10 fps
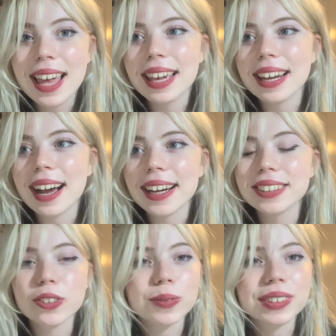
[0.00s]
It
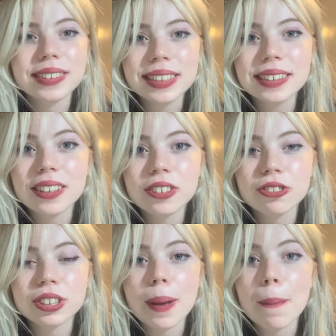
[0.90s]
has over
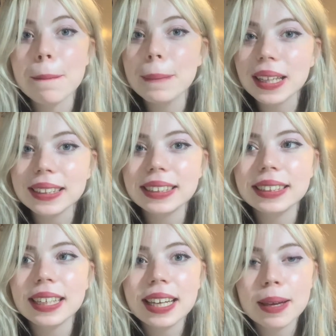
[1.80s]
600
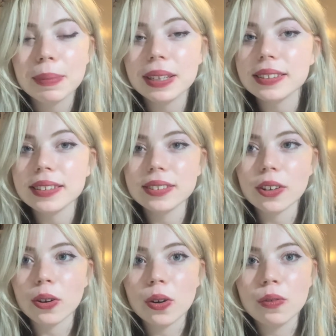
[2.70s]
million pieces
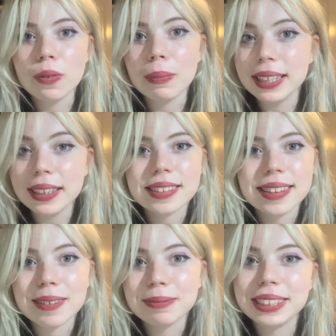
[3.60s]
of media
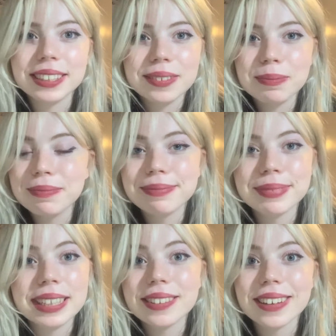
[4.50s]
that we can
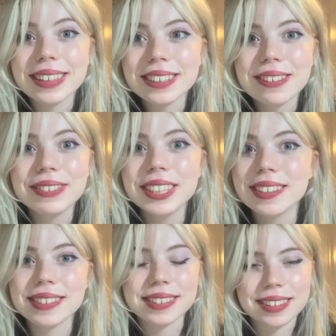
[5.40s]
insert into our
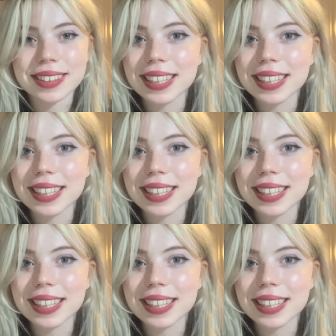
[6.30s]
videos, so